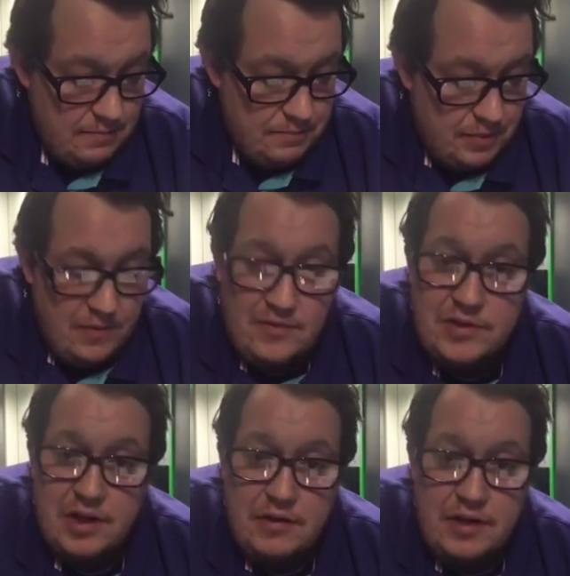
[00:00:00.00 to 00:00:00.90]
But we've
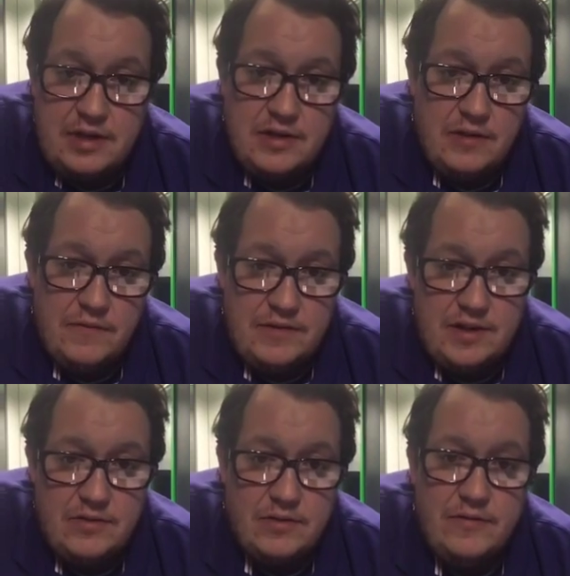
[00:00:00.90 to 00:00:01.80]
also got things like
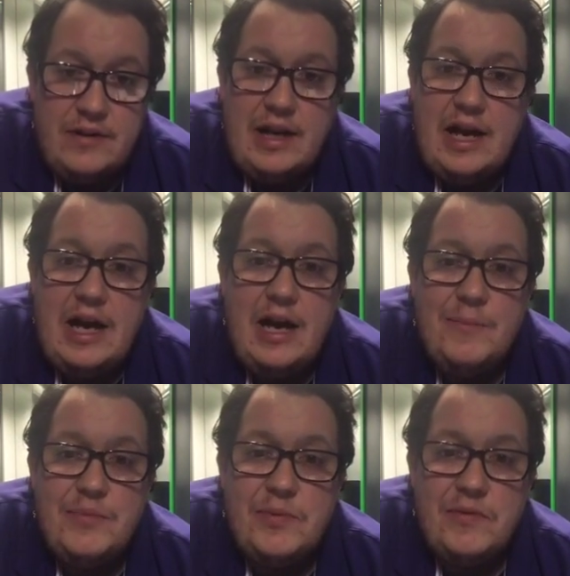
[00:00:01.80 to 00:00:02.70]
photography
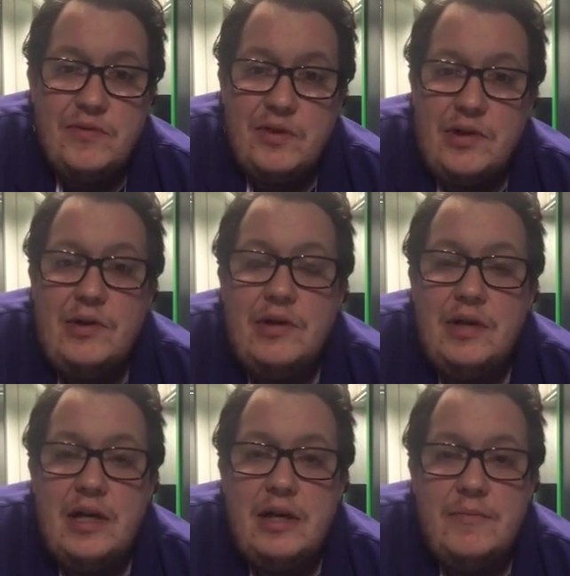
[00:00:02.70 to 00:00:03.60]
labs, we've got
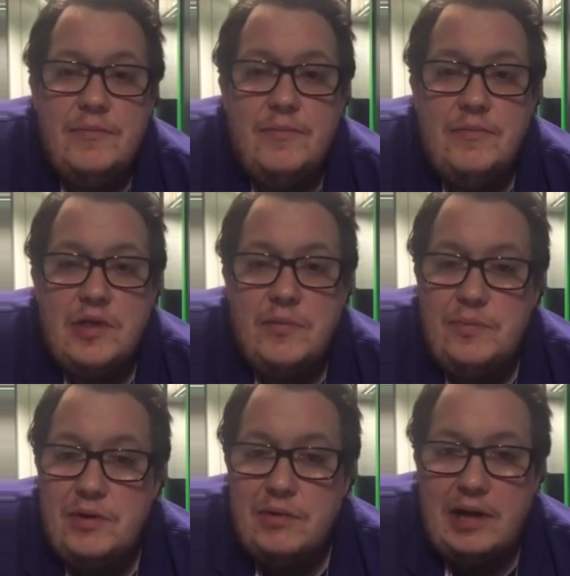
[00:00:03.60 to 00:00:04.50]

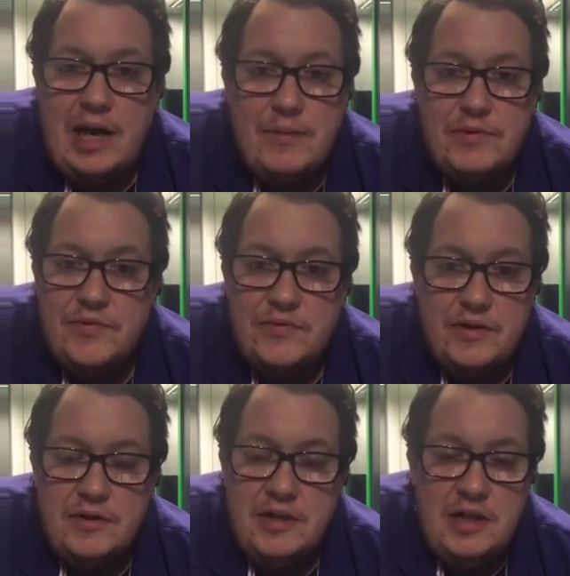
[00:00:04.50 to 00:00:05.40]
computer labs for
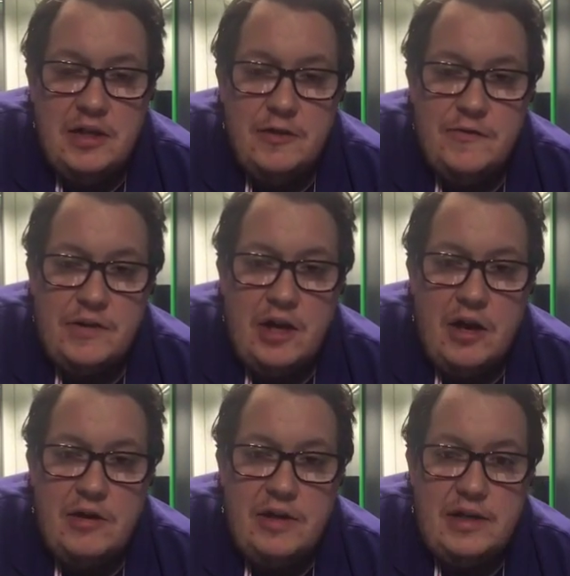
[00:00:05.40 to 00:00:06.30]

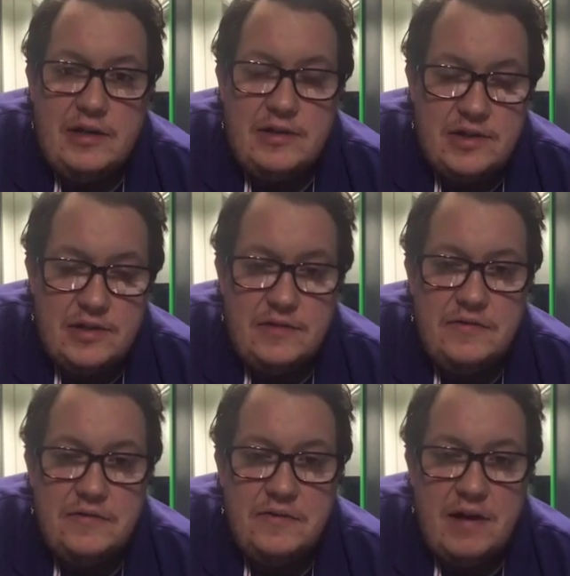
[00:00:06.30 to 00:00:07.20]
coding and
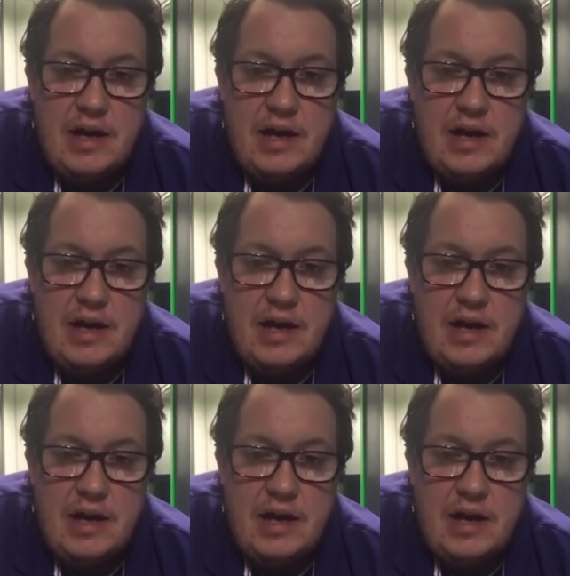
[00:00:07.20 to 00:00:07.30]
stuff.